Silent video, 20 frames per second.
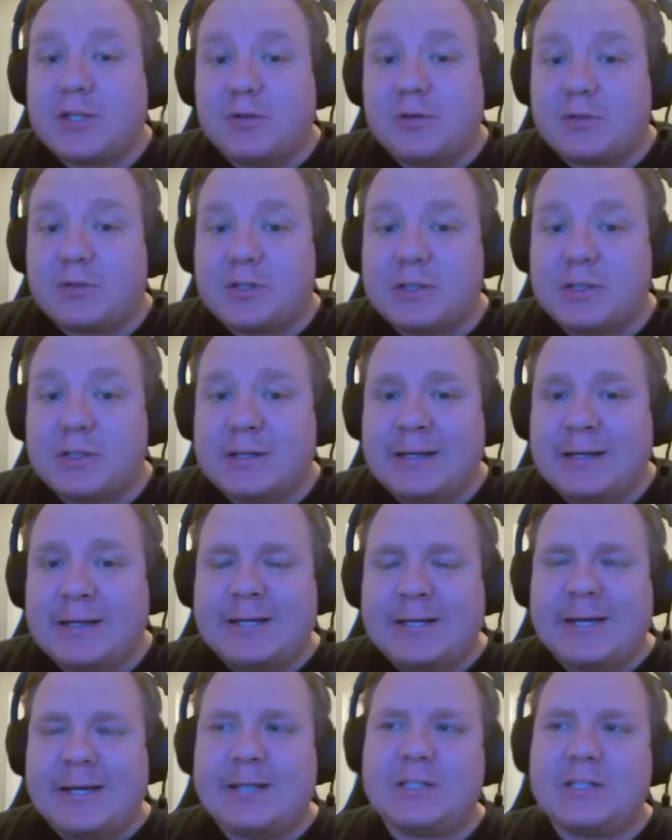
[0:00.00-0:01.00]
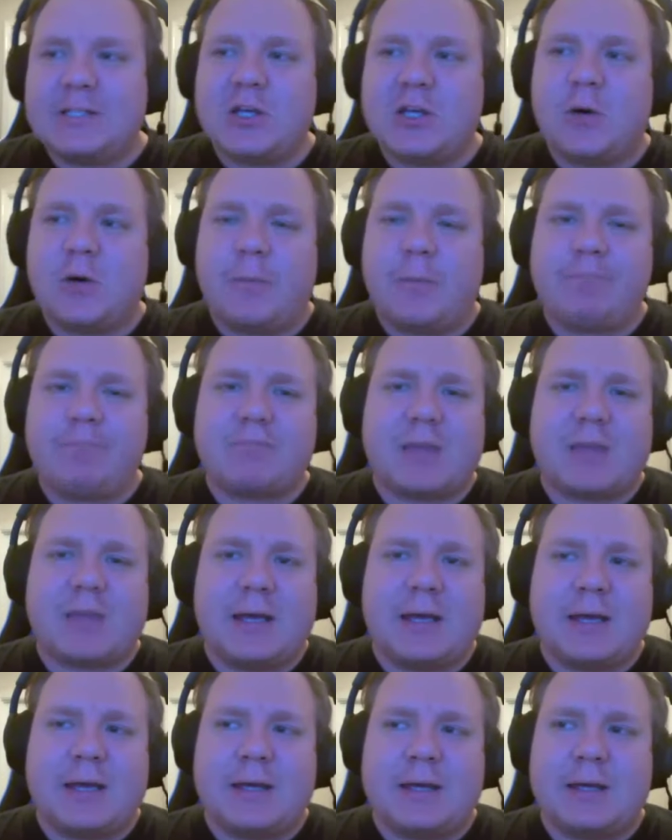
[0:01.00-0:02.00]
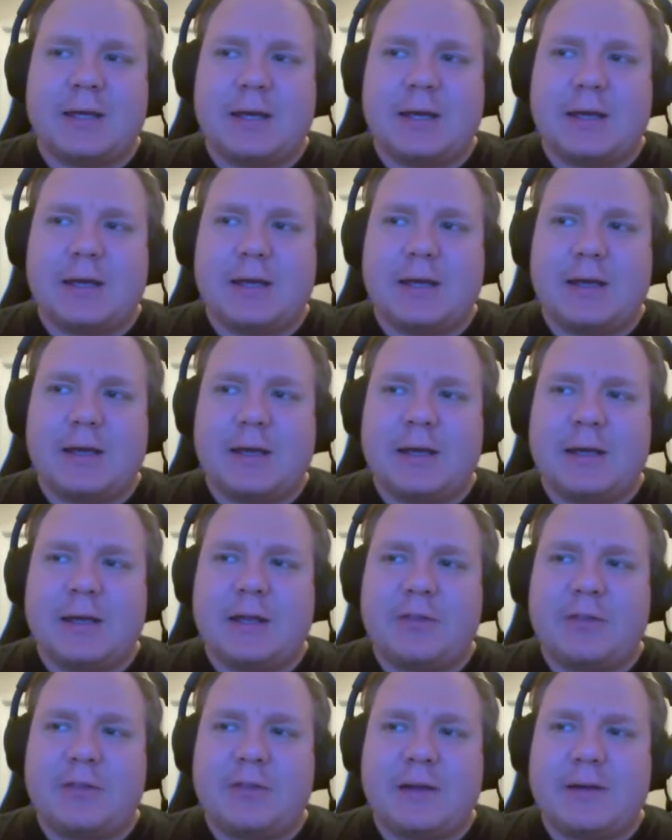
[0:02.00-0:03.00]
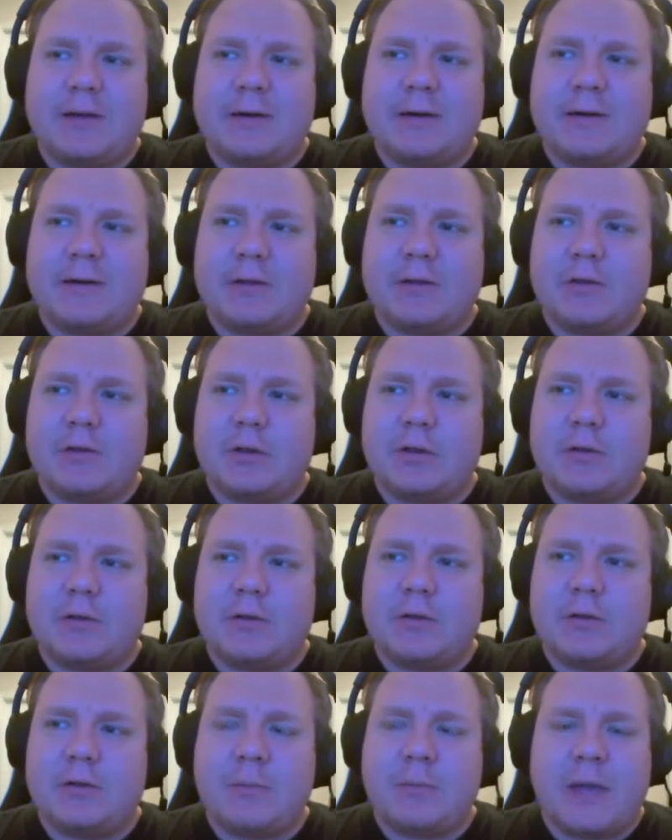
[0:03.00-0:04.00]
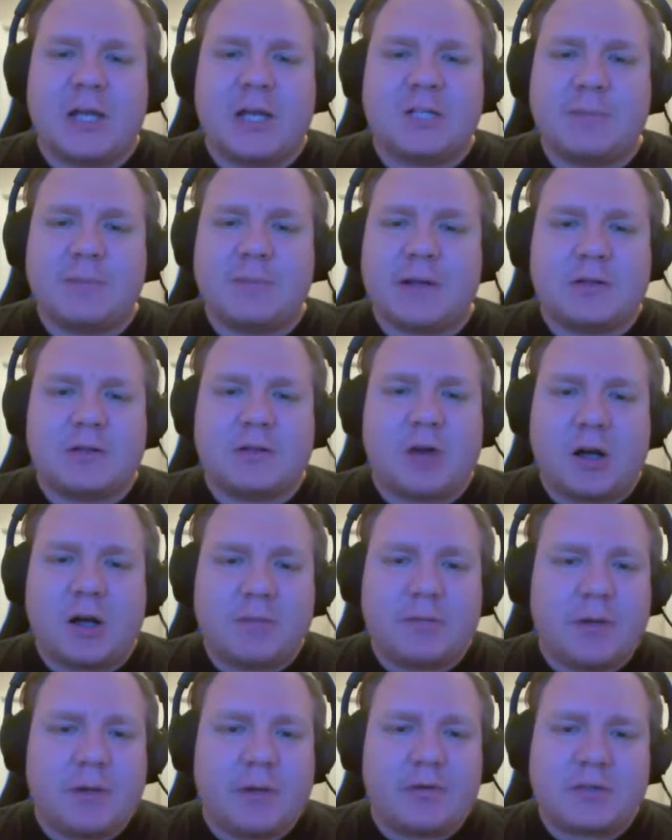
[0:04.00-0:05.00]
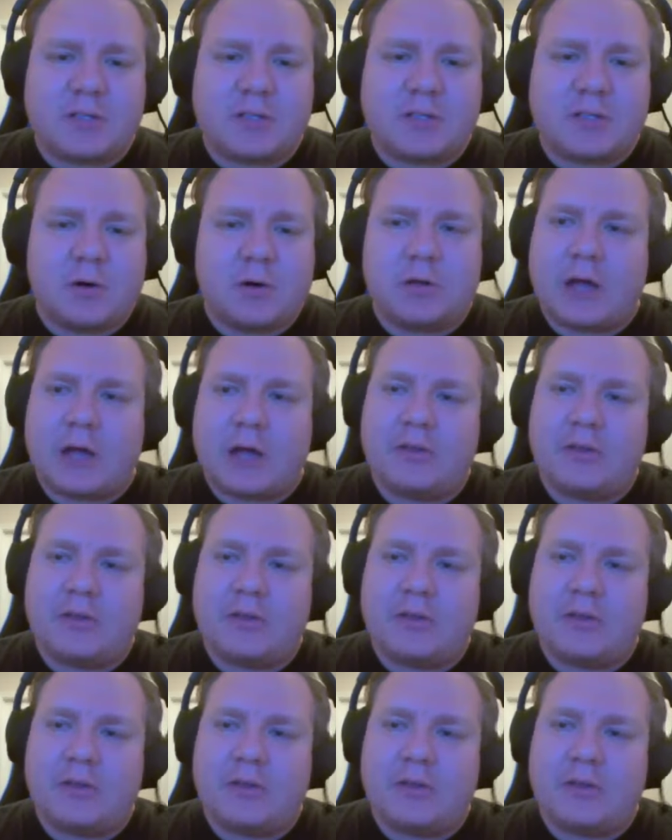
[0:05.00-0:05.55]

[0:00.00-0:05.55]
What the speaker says: excuse. And so and I think the management talked about this as well.